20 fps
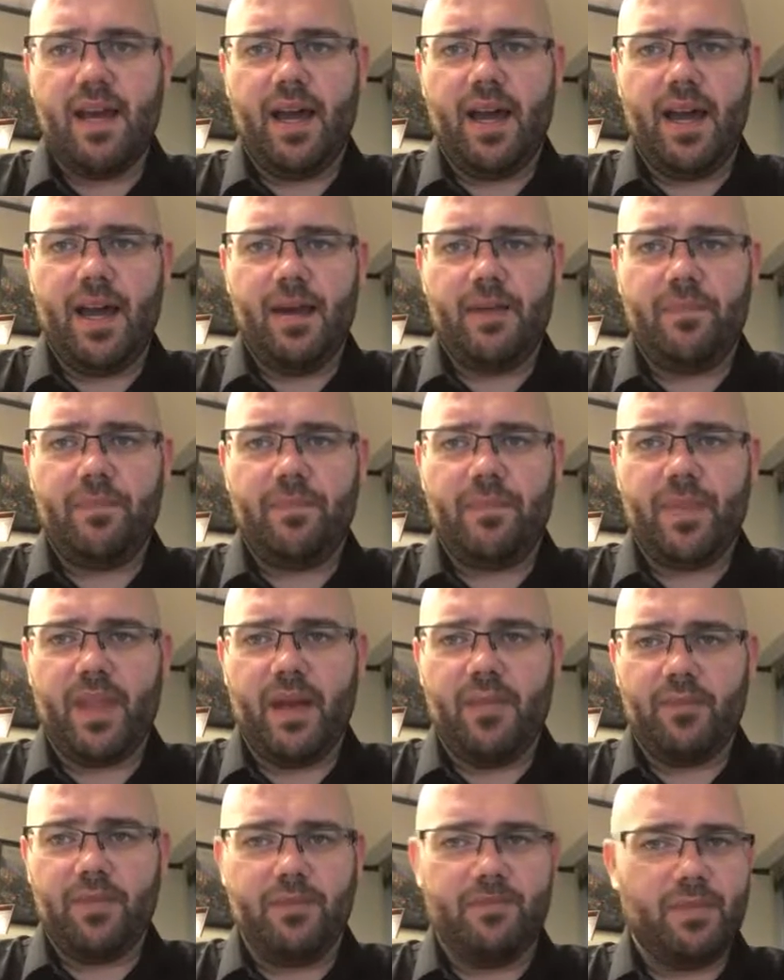
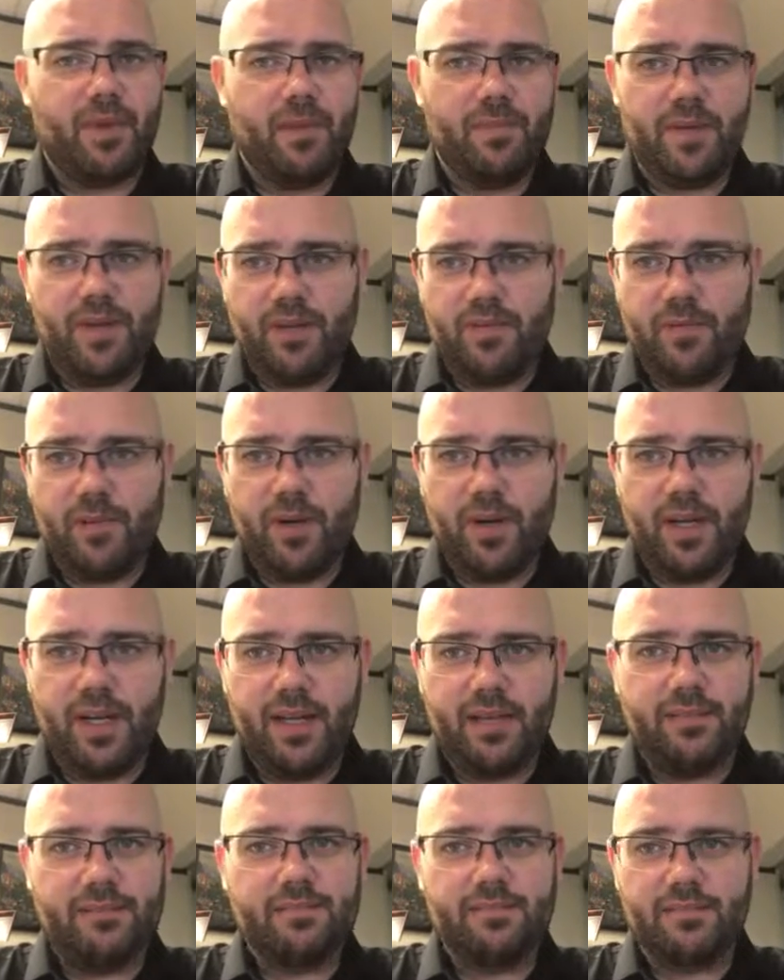I'm here for
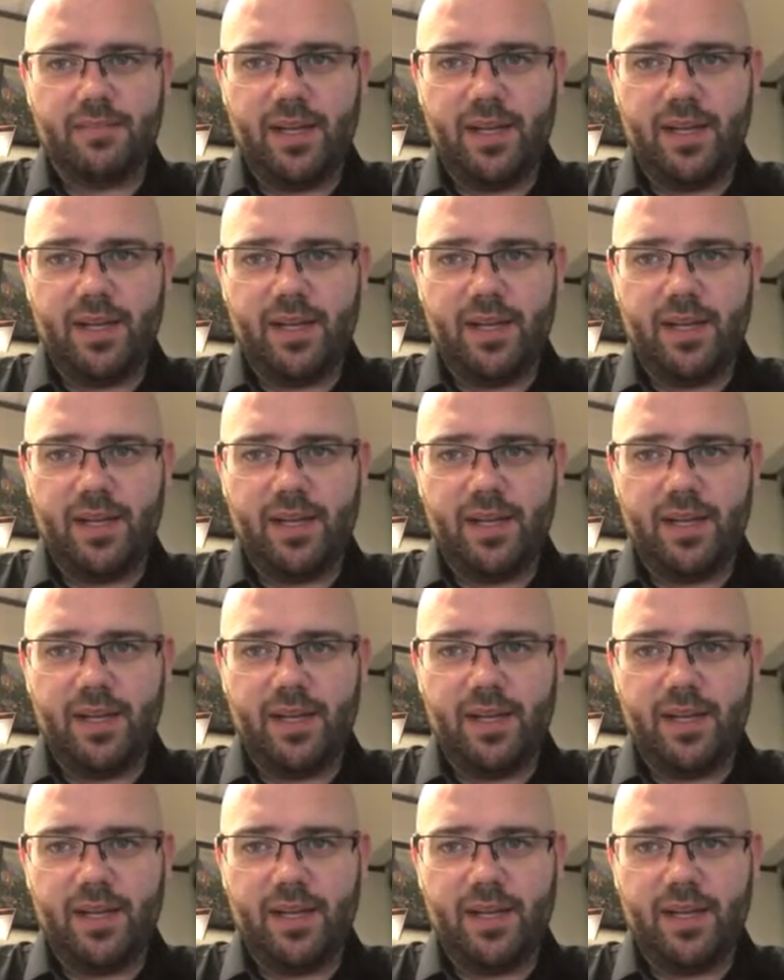you.